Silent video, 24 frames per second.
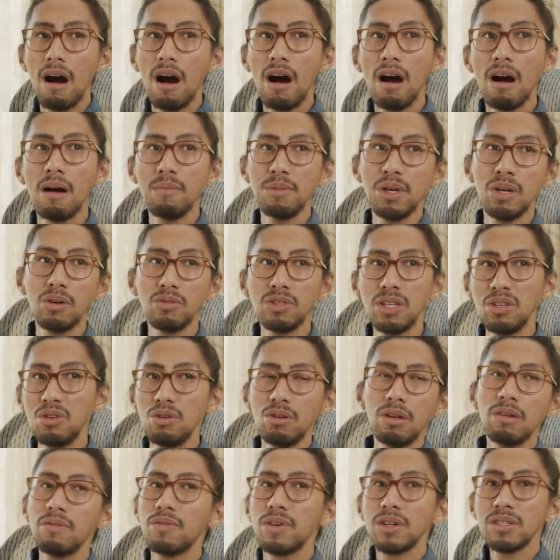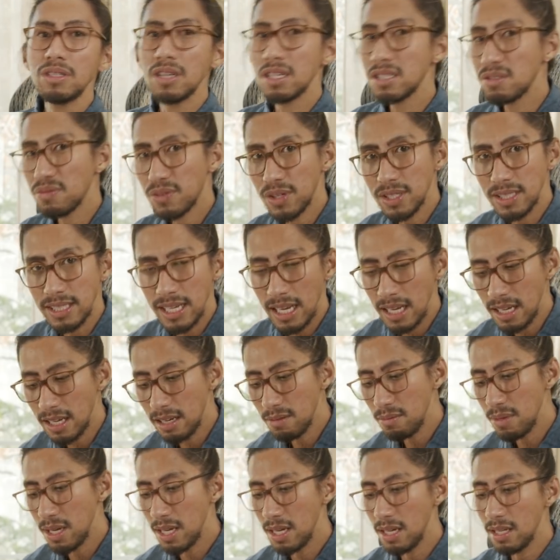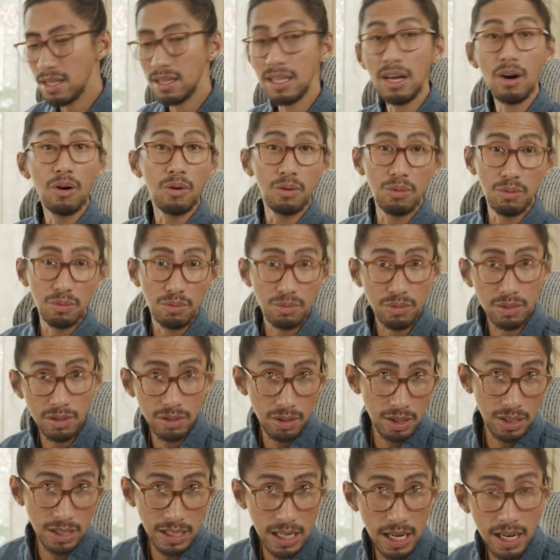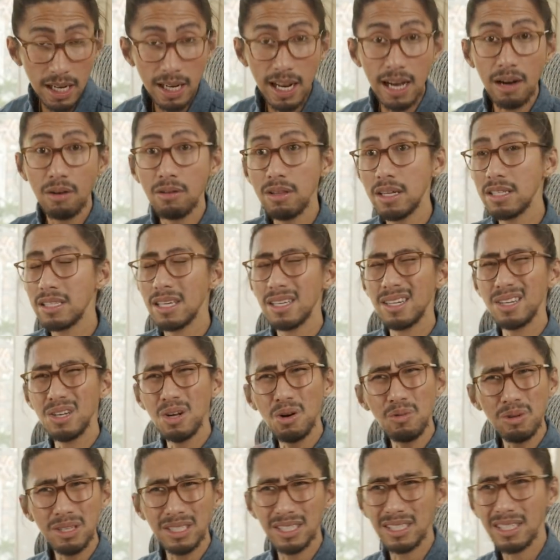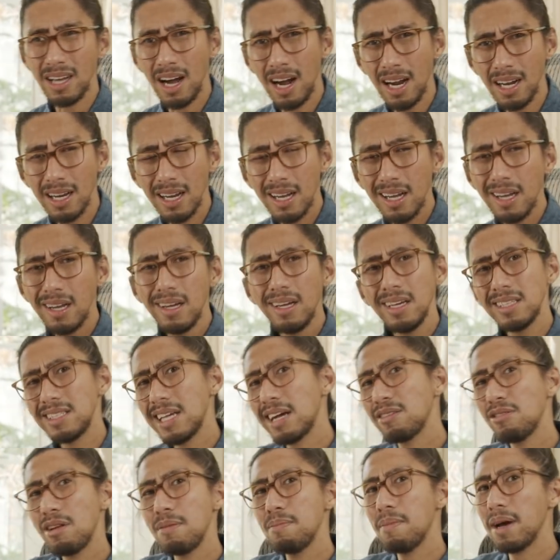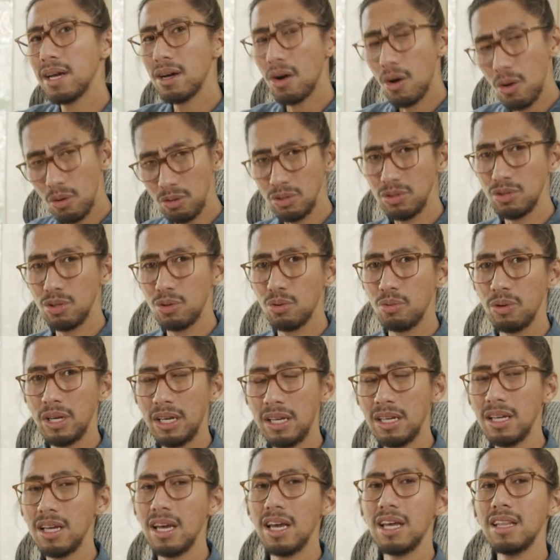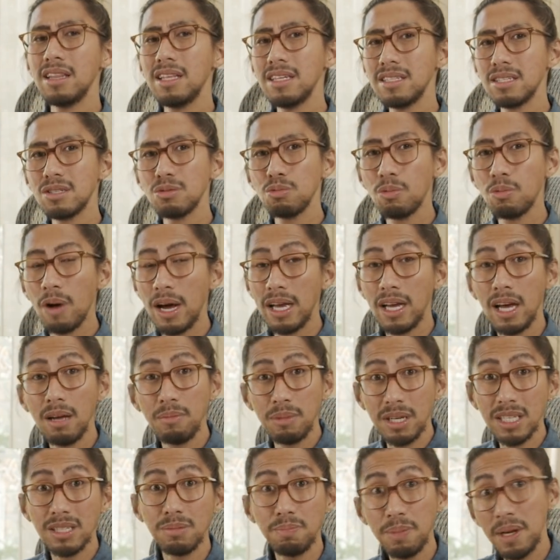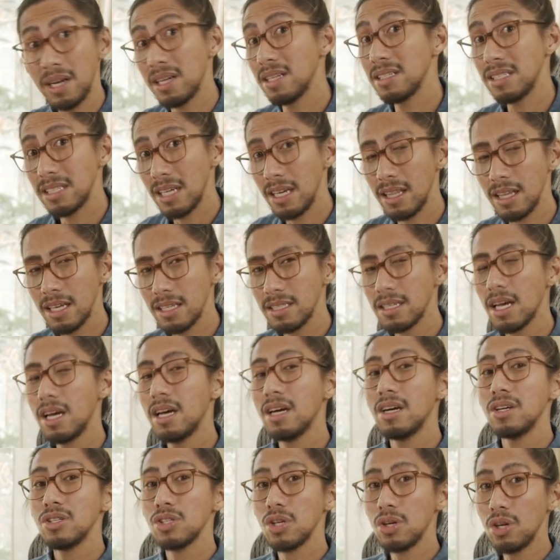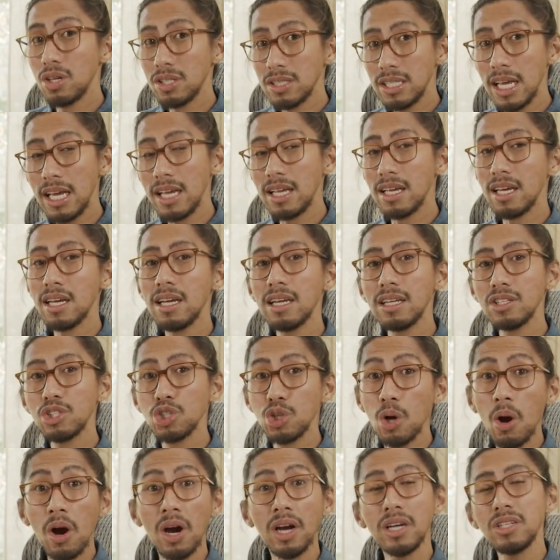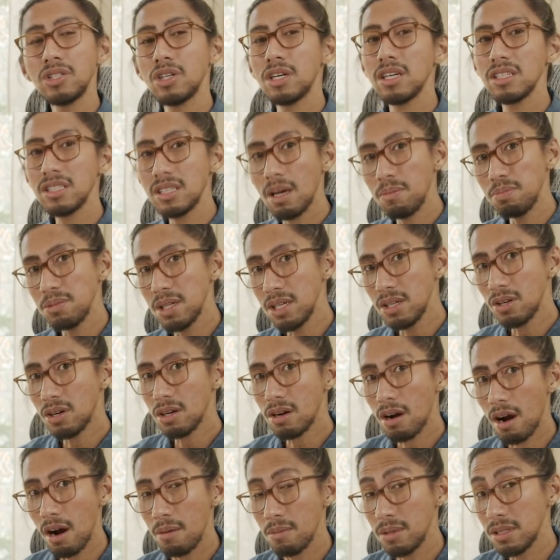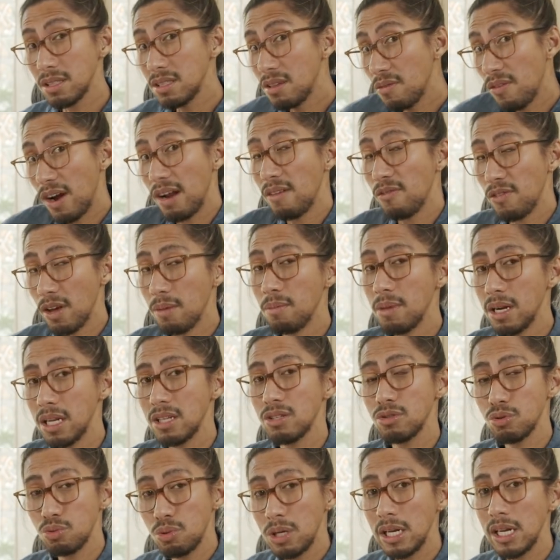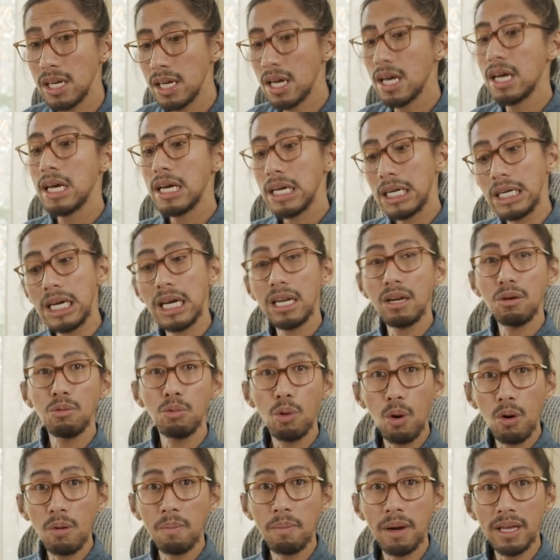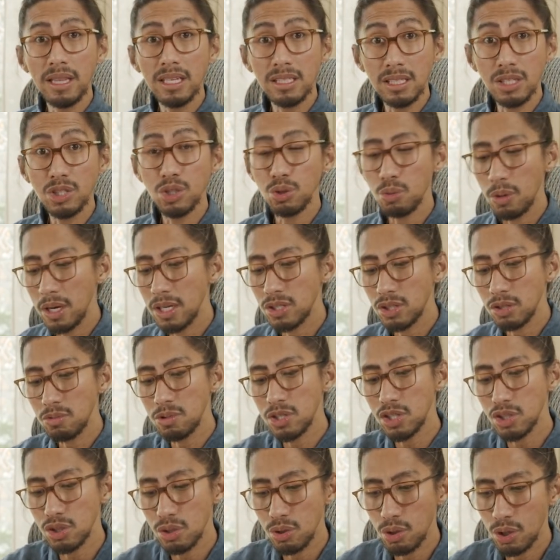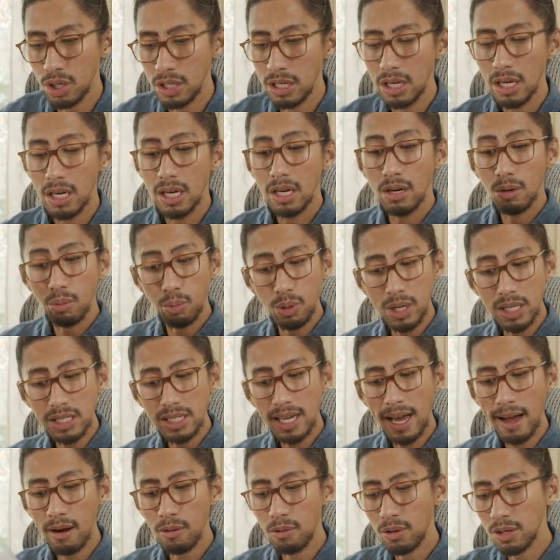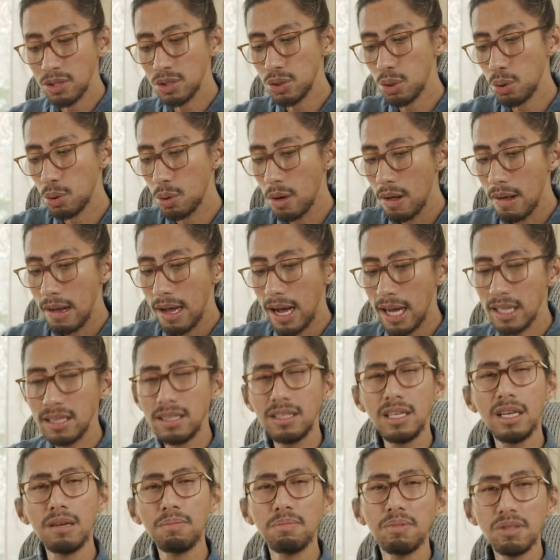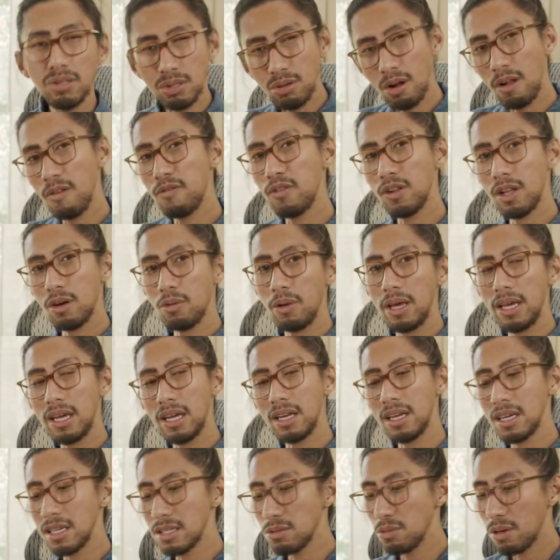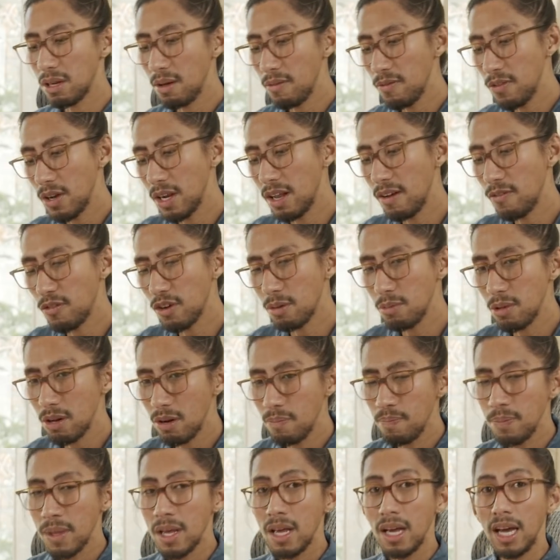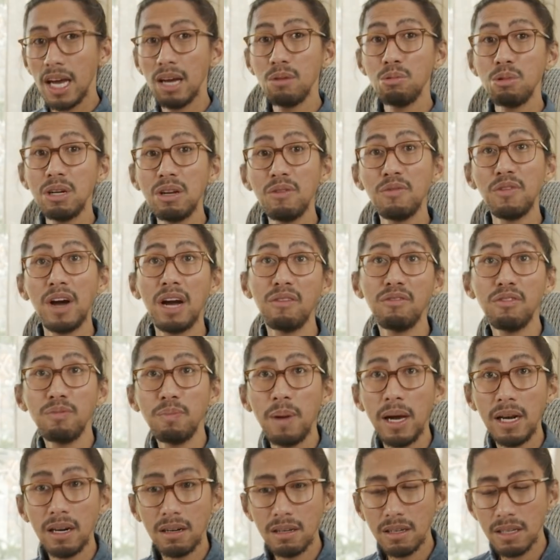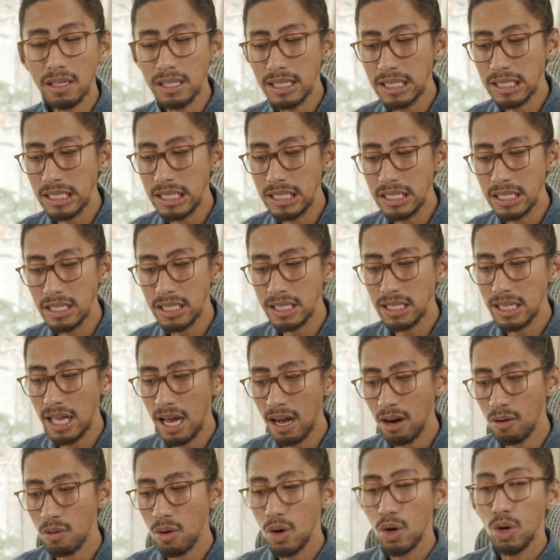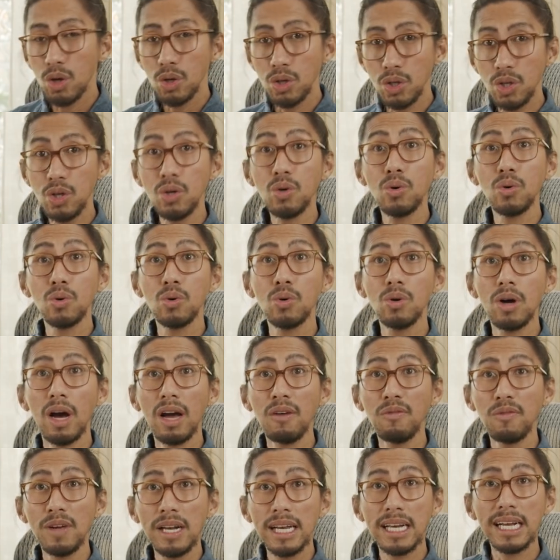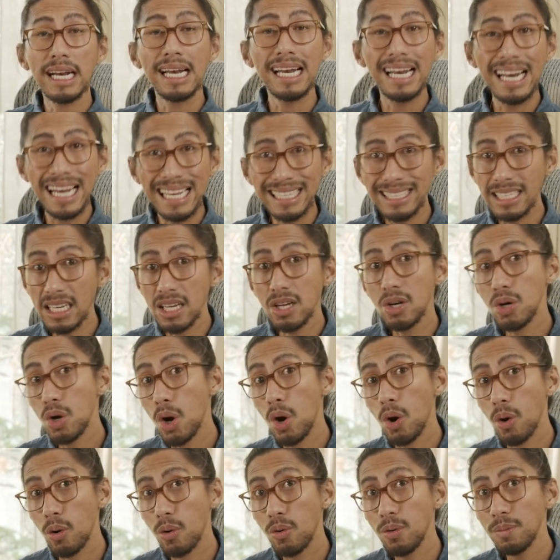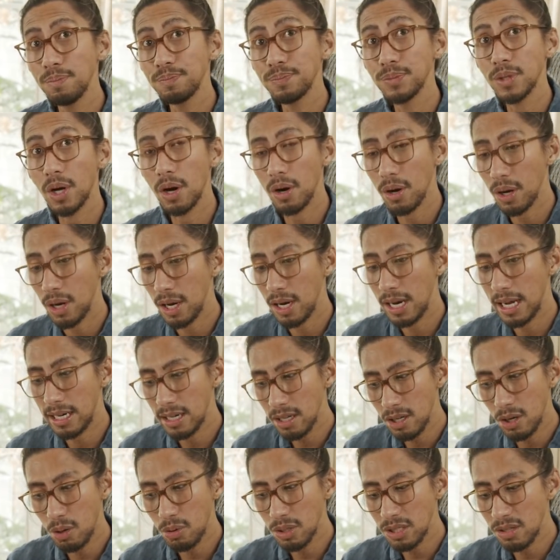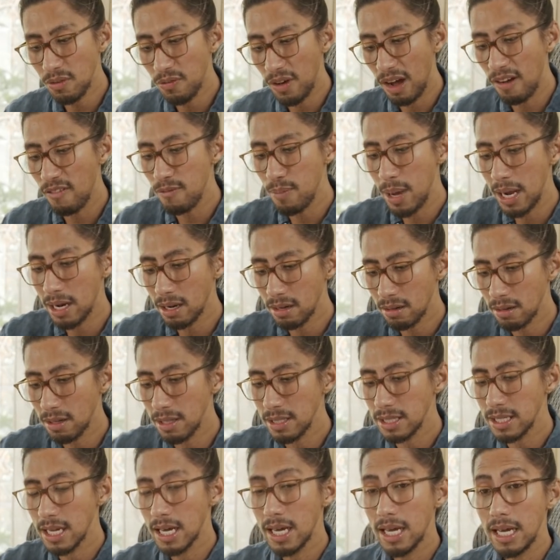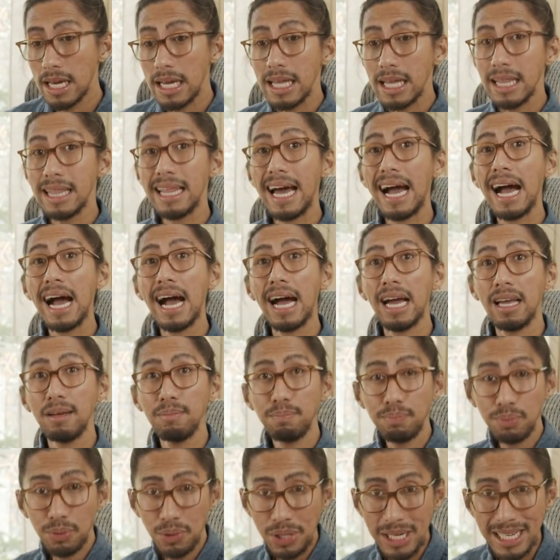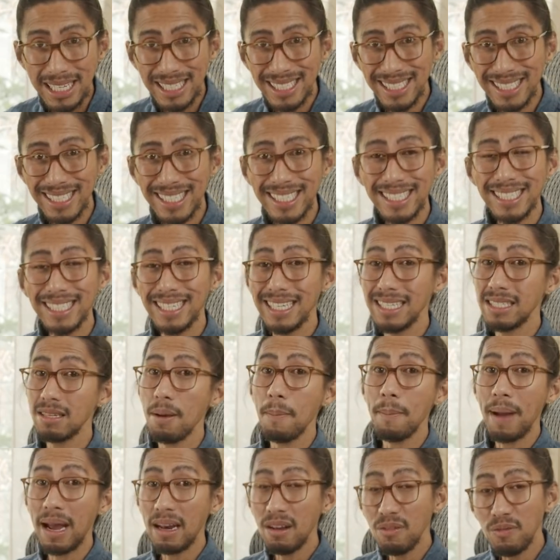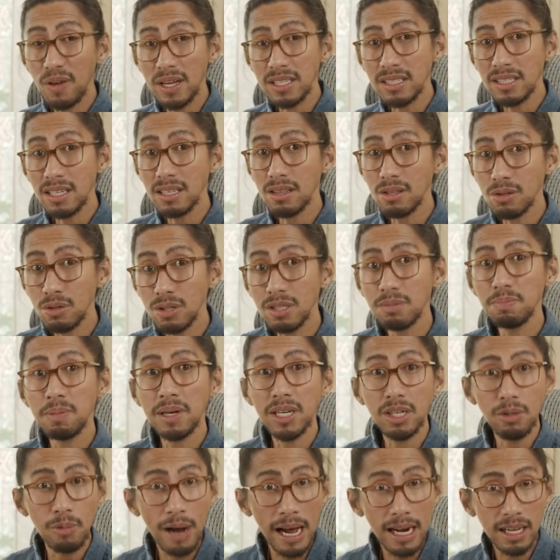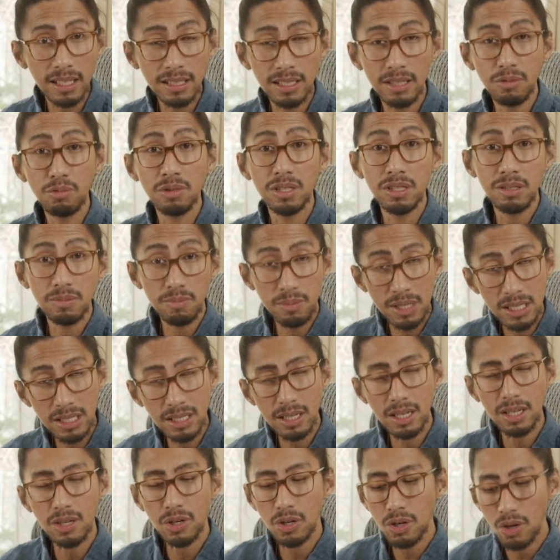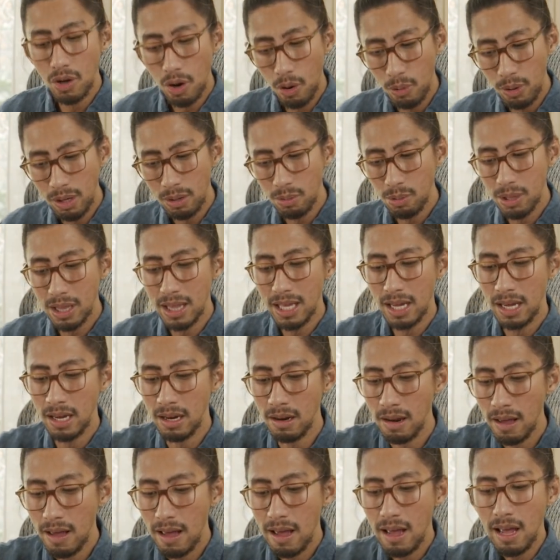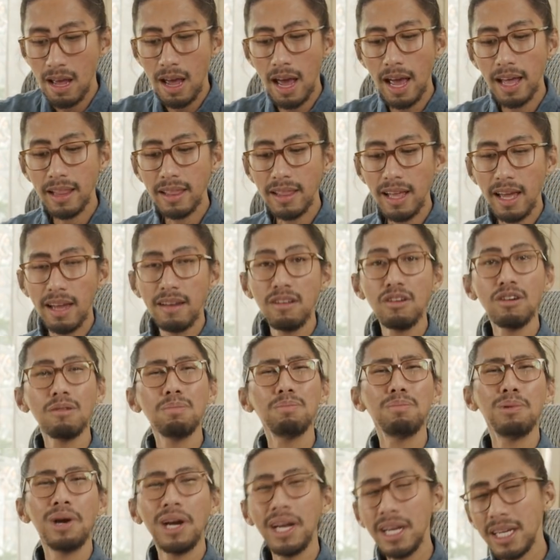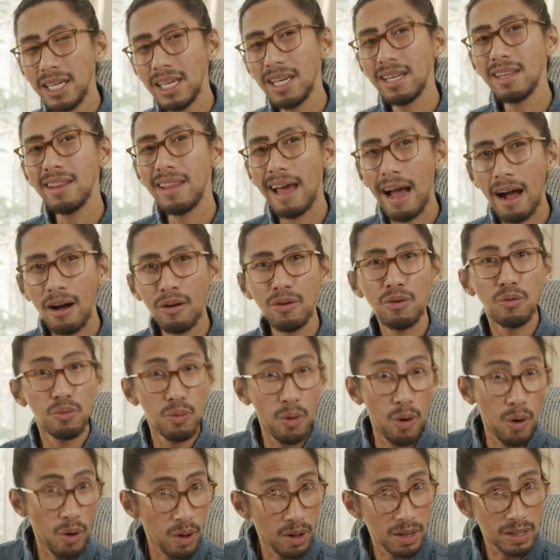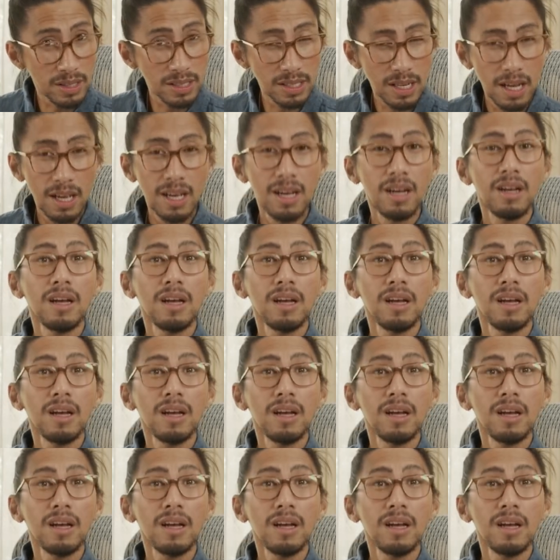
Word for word: You know, the universe has forsaken me. No, you're seeing now that it's like, no, it's not. It's actually my own doing, and this is why I'm experiencing this. So you're taking charge, you're accepting your karma. The Divine Feminine is really getting woke by the situation, which is good, with a Tower. So a deep, soulful awakening is what I'm feeling from you. And with the 5 of Pentacles, this is now you, I feel like letting go. Okay, letting go is the 5 of Pentacles. The High Priestess is manifesting through spirituality, which means that you're going within, and then you're breaking down walls.